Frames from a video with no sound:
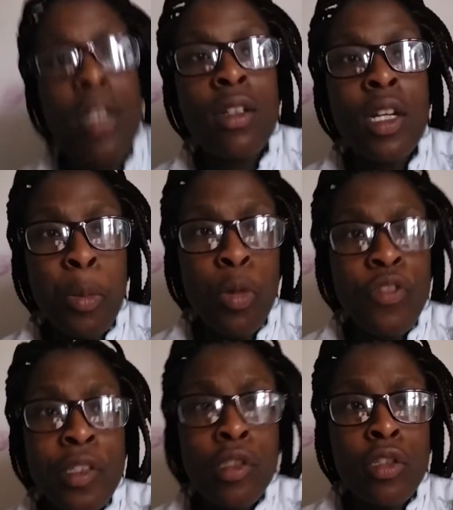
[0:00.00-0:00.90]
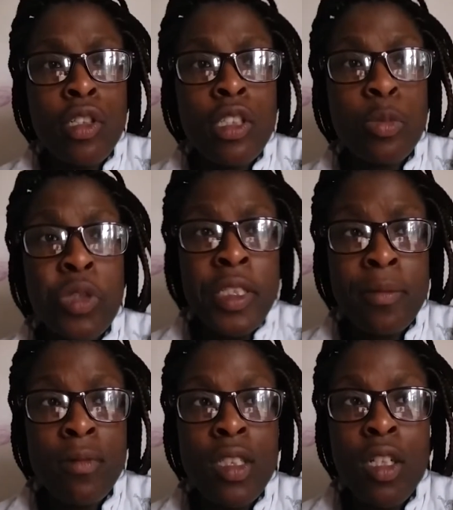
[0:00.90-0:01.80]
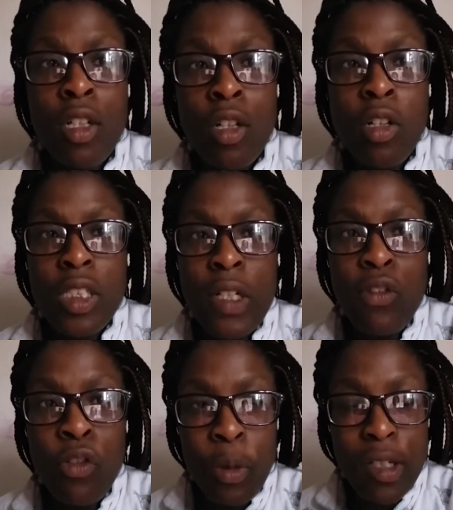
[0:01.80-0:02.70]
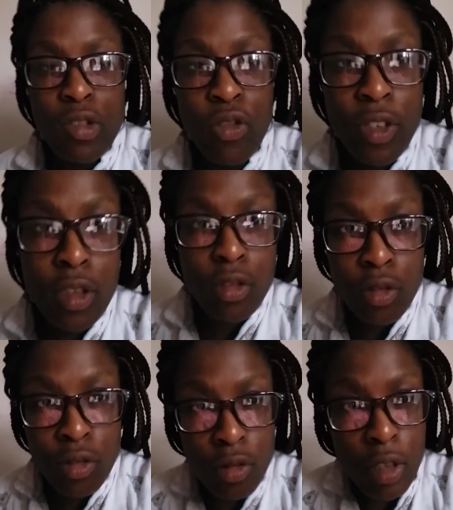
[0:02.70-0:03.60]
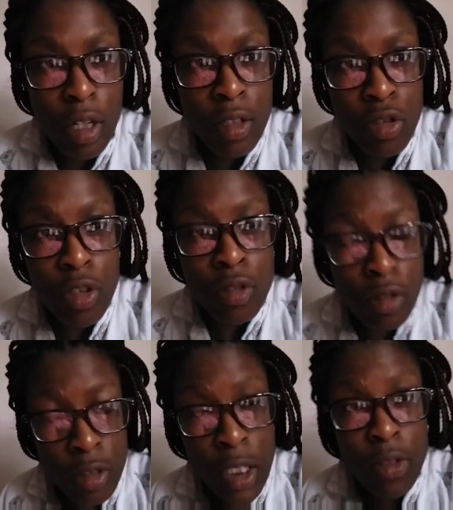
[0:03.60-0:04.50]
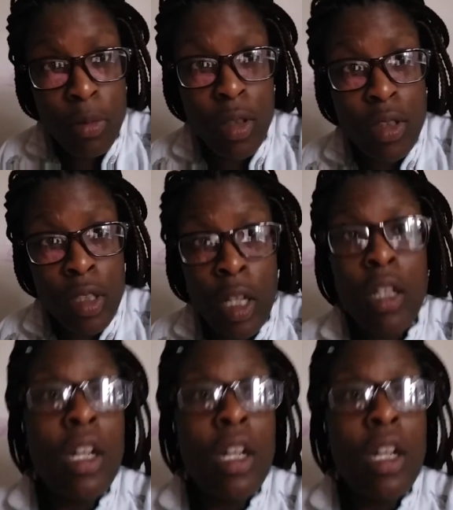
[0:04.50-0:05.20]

I can get more things done this morning, because I have a few extra things to do, literally also tired from last night.